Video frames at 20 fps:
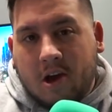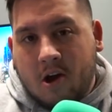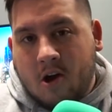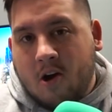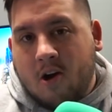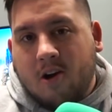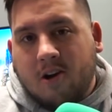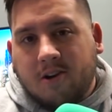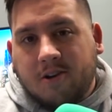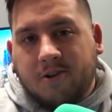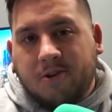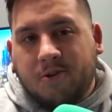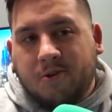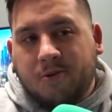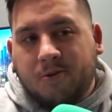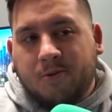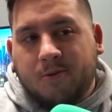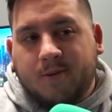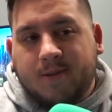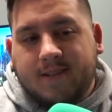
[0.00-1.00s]
hard
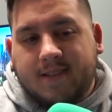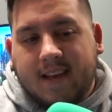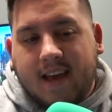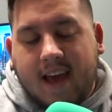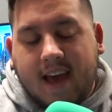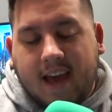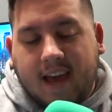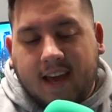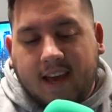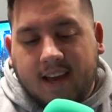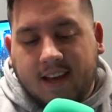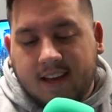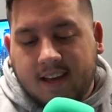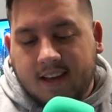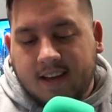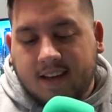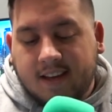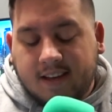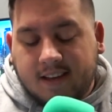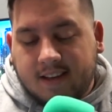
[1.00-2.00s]
to say,
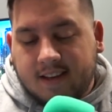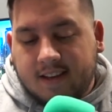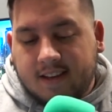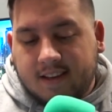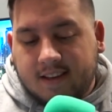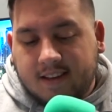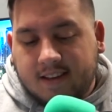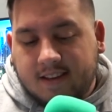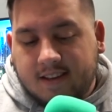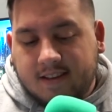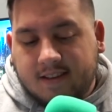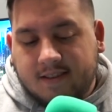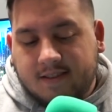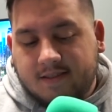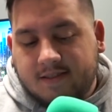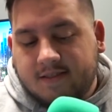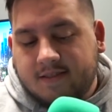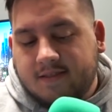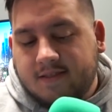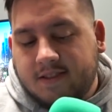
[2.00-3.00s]

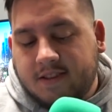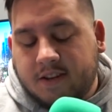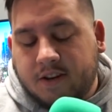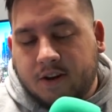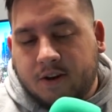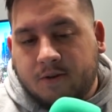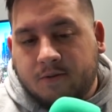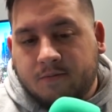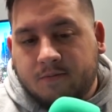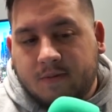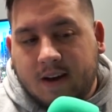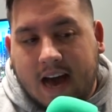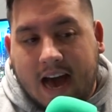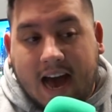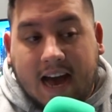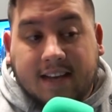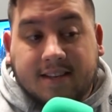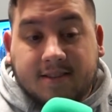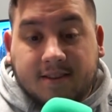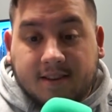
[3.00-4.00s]
you know,
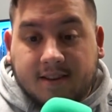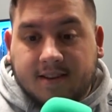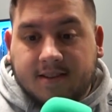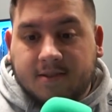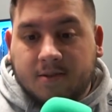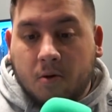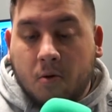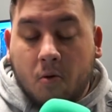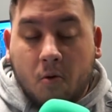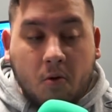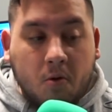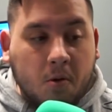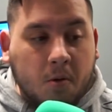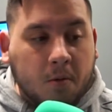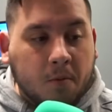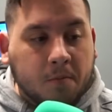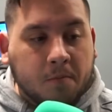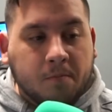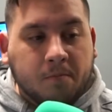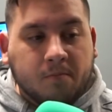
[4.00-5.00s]
Asuka's
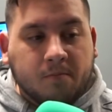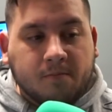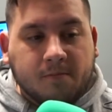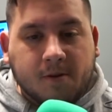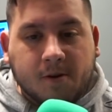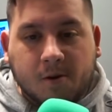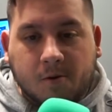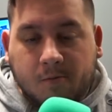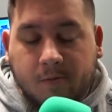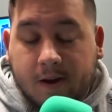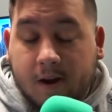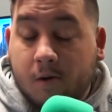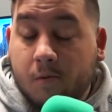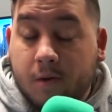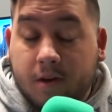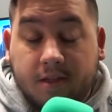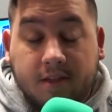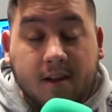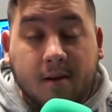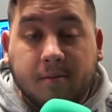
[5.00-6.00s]
whole career
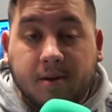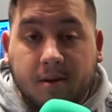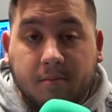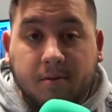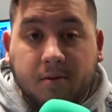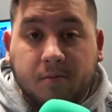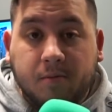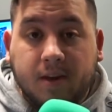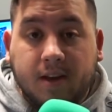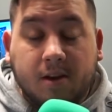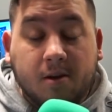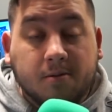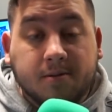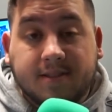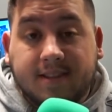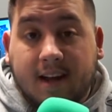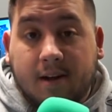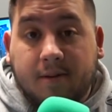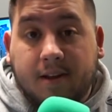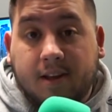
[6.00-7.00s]
with WWE
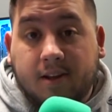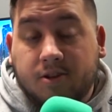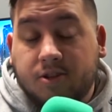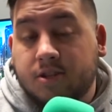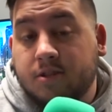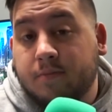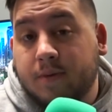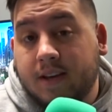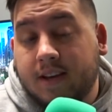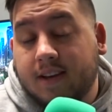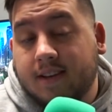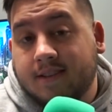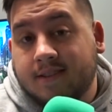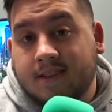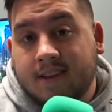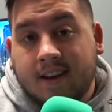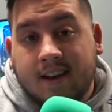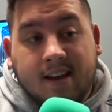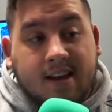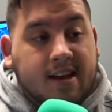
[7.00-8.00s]
goes downhill just
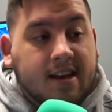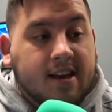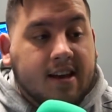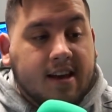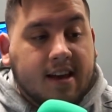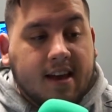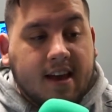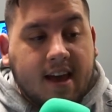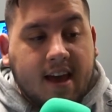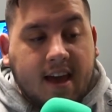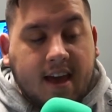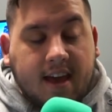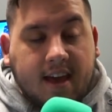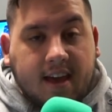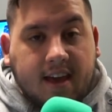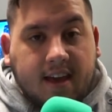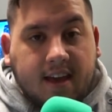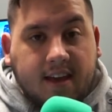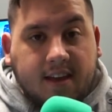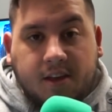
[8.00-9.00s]
because
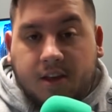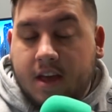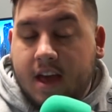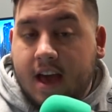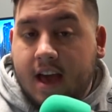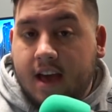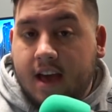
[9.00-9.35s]
a